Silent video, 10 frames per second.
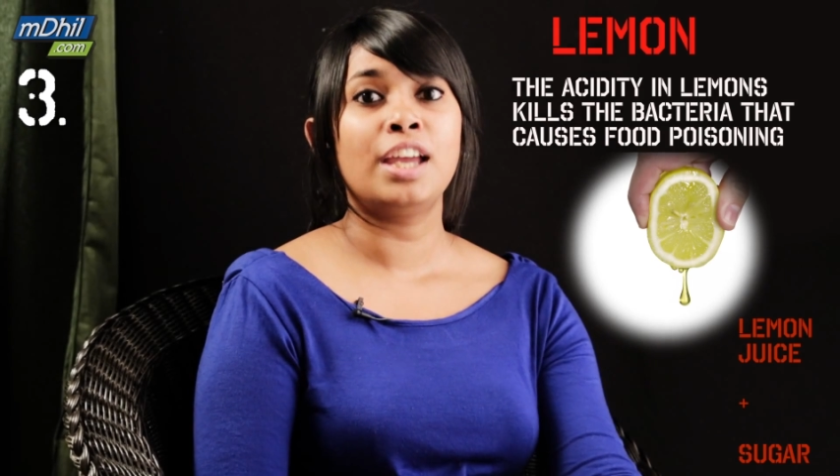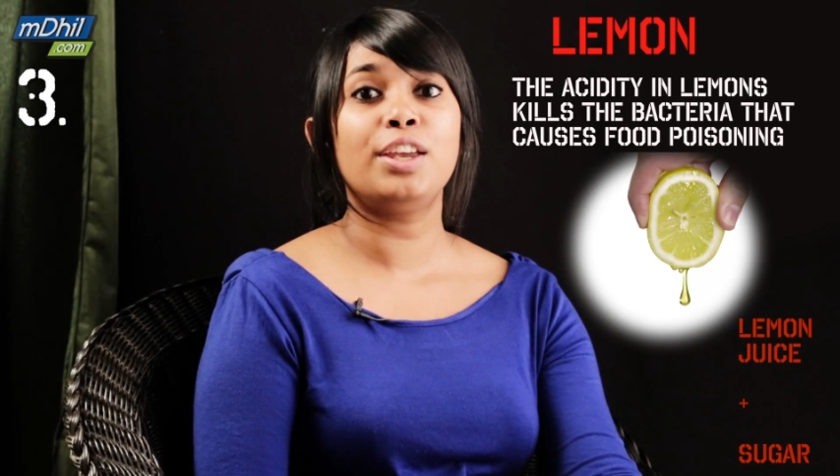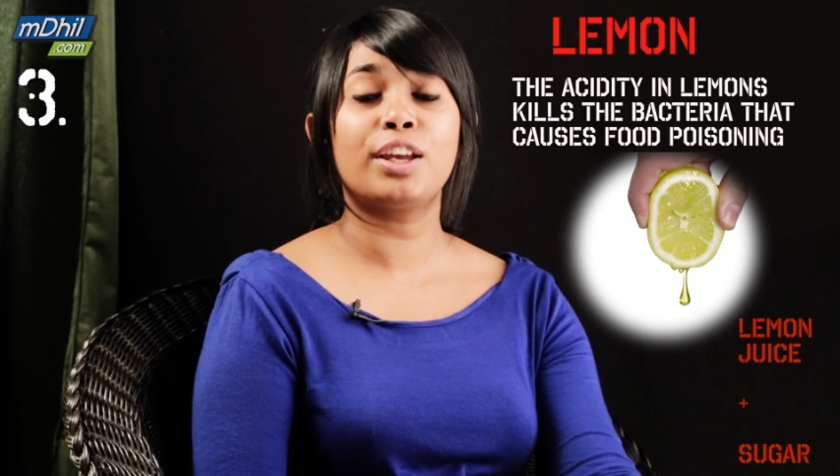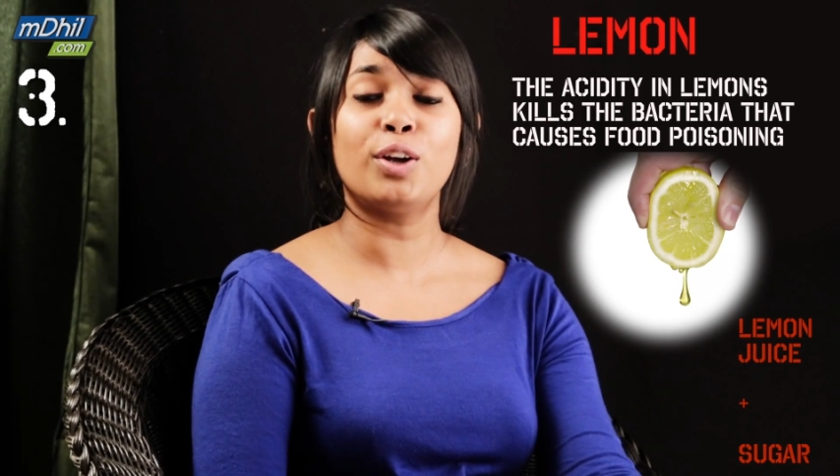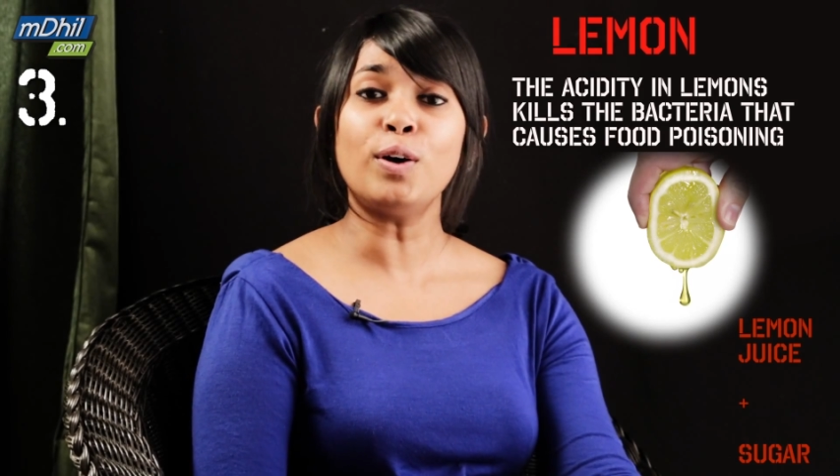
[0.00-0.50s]
You
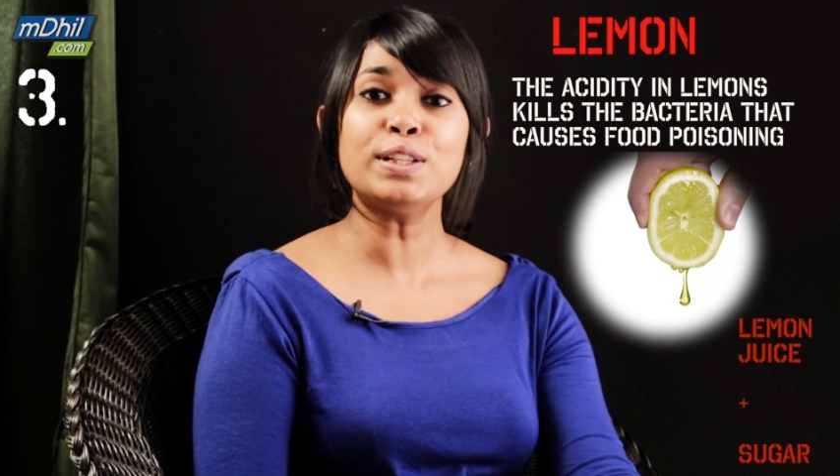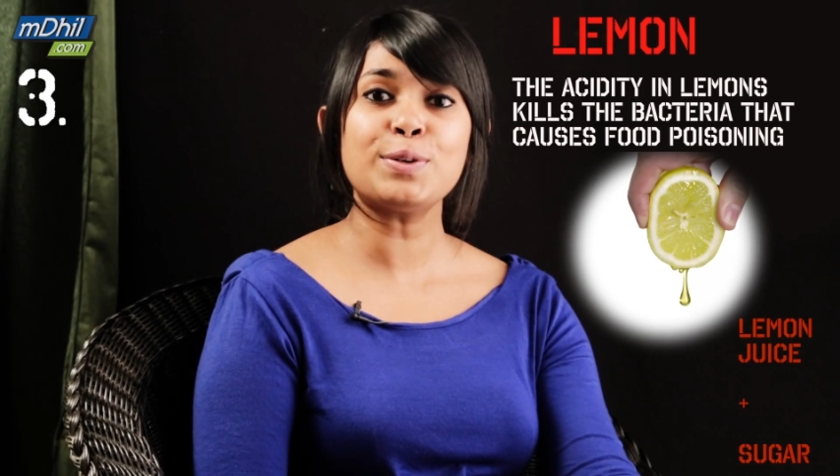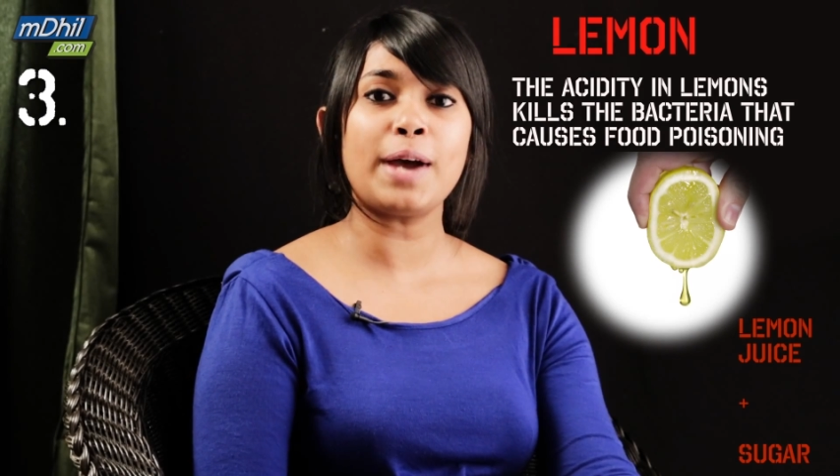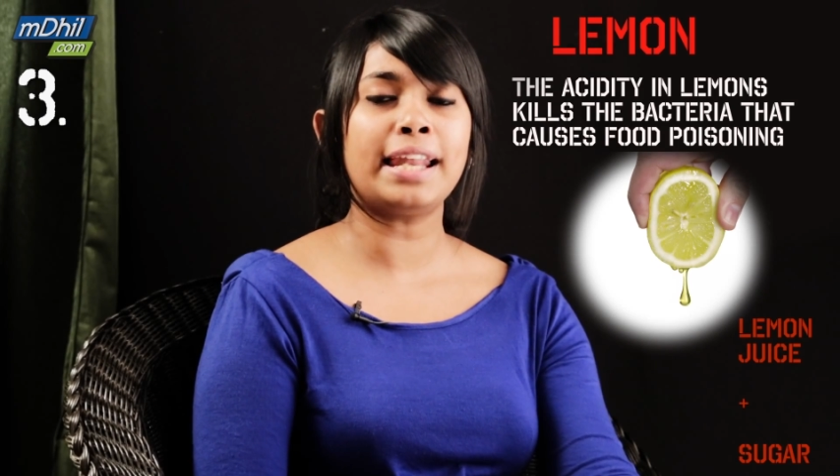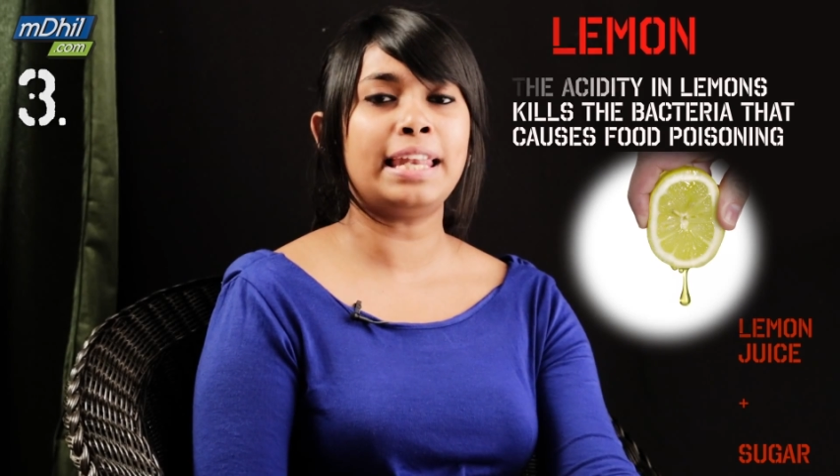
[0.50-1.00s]
can also
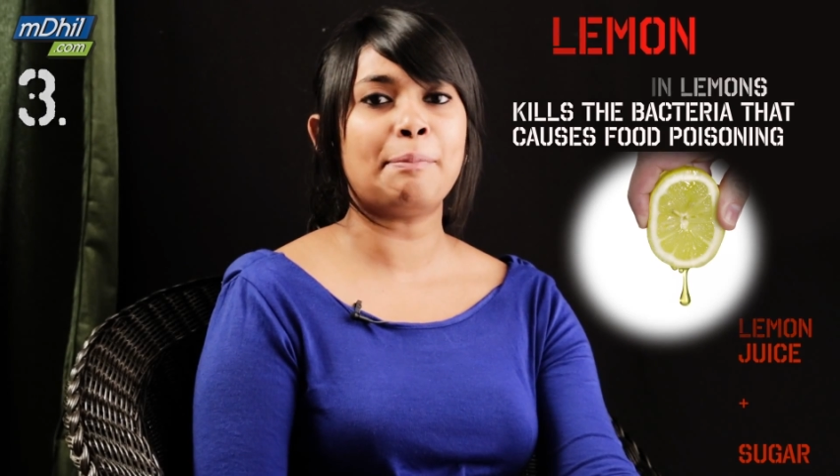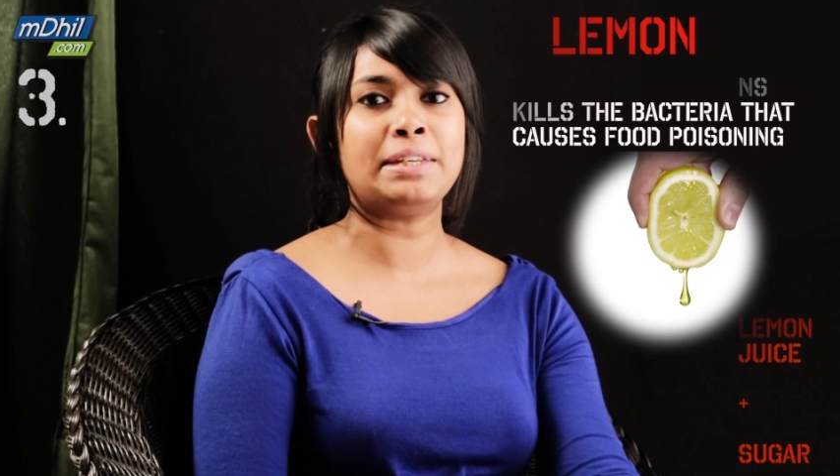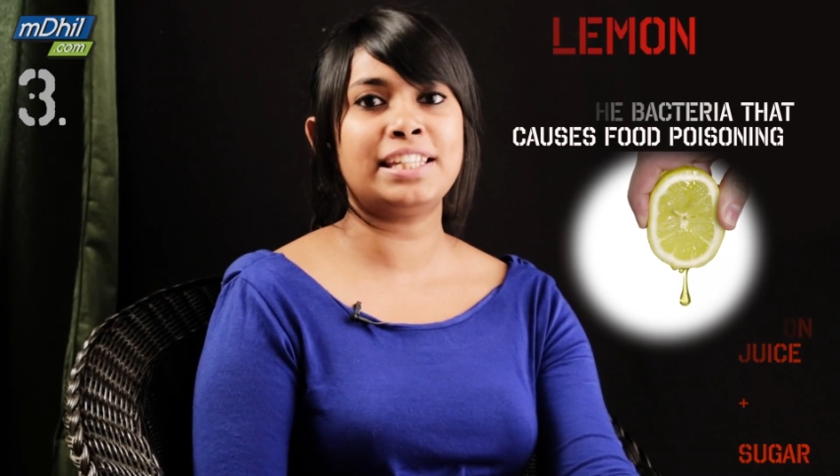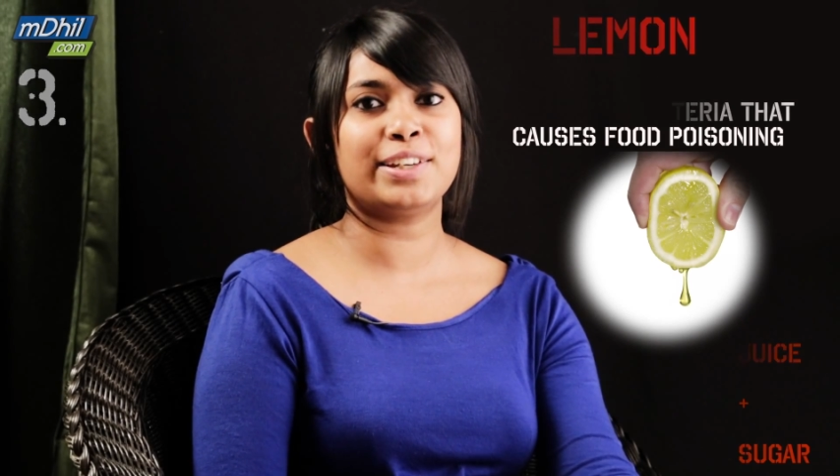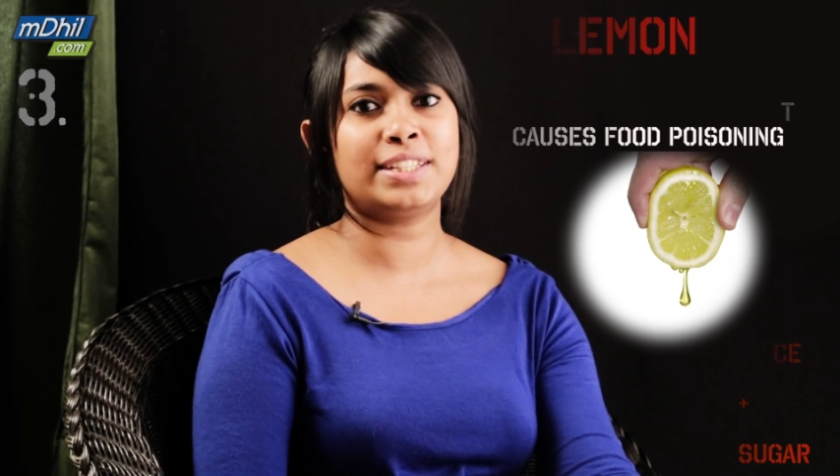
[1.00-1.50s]
add lemon
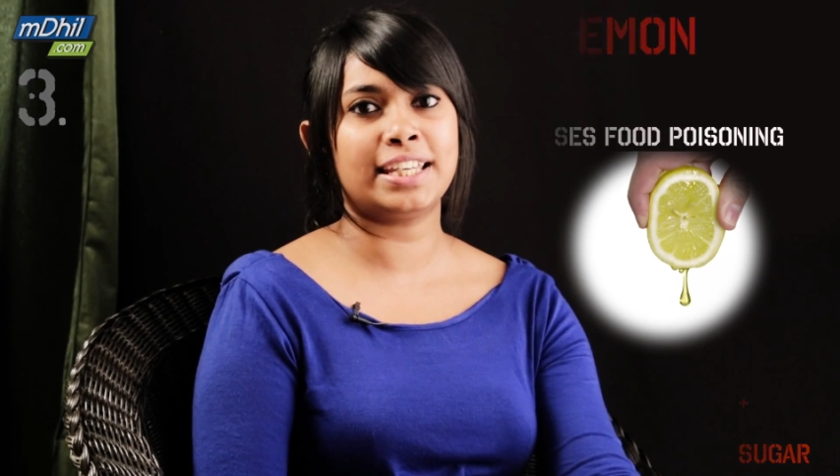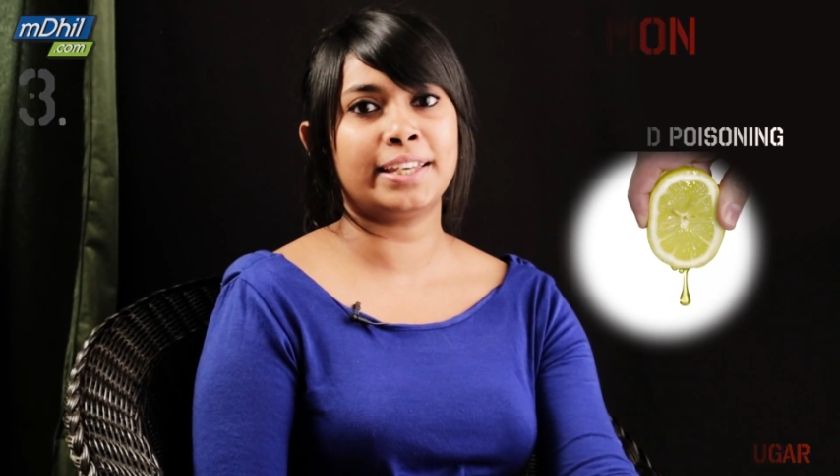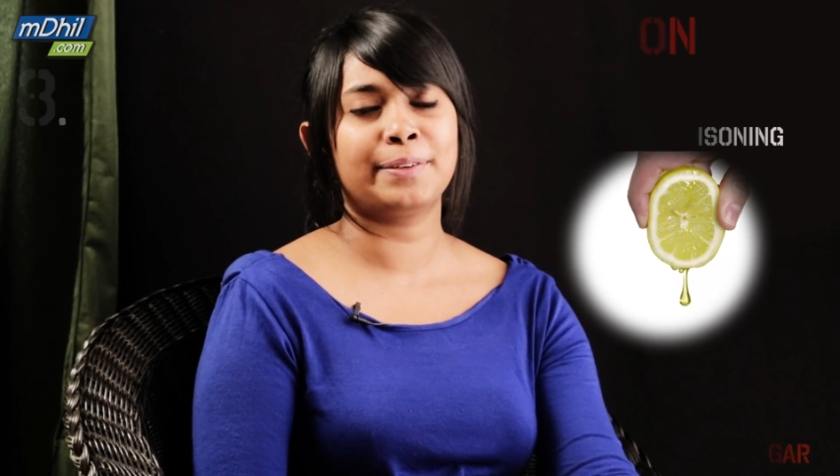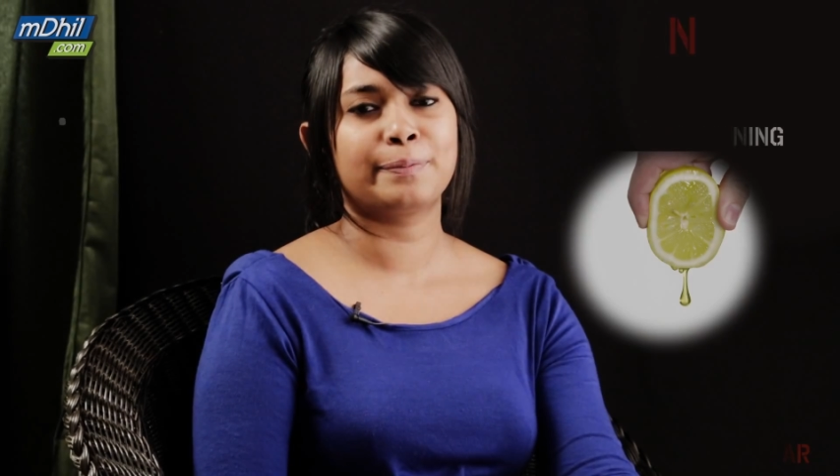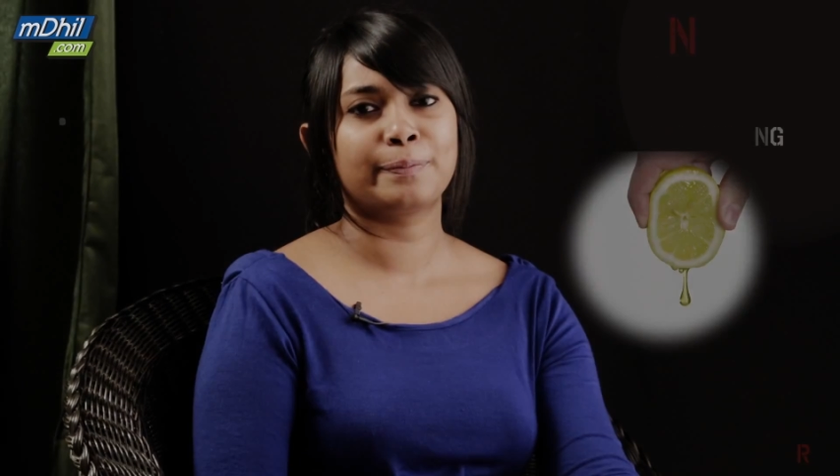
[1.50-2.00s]
to your tea.